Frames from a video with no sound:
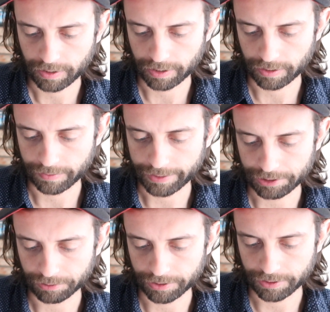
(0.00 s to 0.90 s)
Uh,
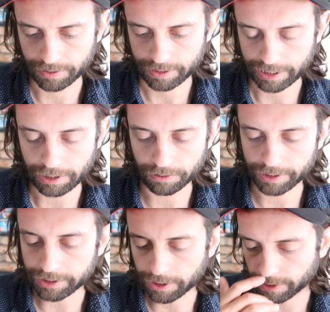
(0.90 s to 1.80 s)
here and here
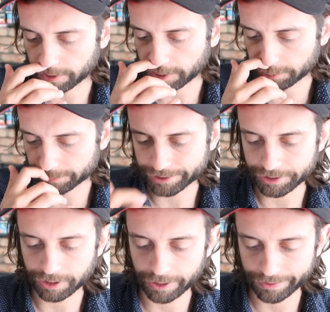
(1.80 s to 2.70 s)
and yon, hither and
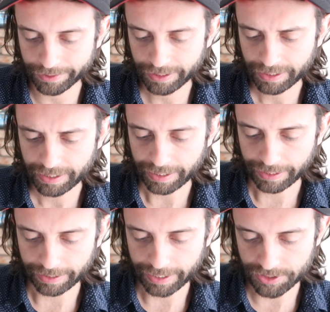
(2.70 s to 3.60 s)
yon,
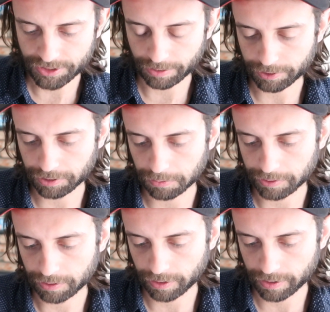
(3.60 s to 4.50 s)
and it has something
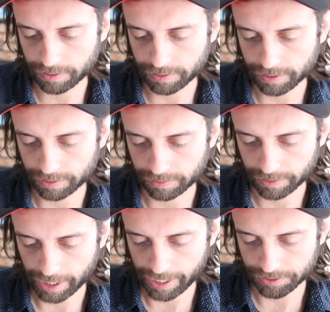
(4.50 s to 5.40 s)
going on in
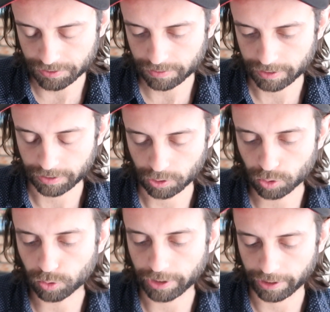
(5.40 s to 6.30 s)
that in the
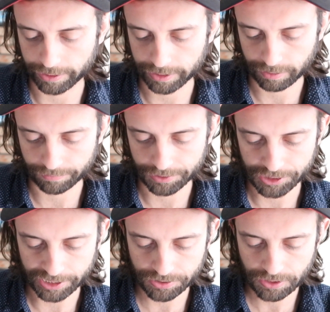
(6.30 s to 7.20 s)
cool area of the
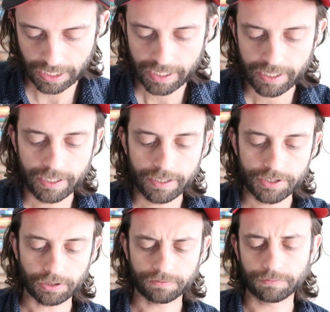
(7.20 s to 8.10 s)
jeans.
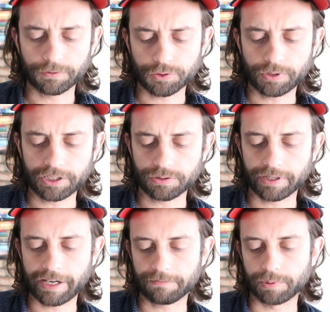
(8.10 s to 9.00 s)
Still flip for 22
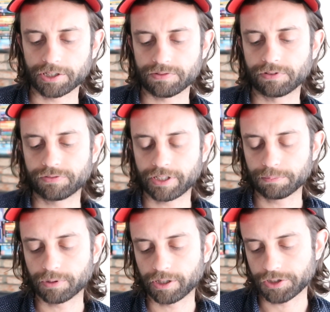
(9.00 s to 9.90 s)
and a half bucks. If you
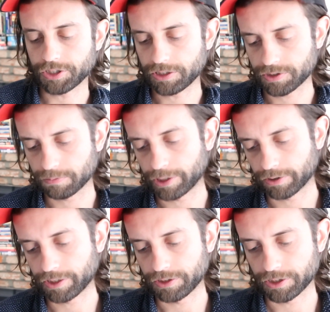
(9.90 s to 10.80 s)
find Prana jeans in
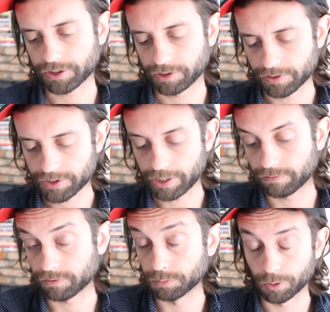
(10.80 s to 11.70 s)
better condition, they'll sell
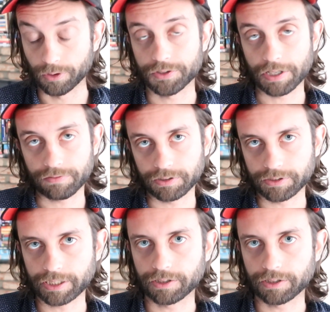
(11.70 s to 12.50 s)
for more, definitely.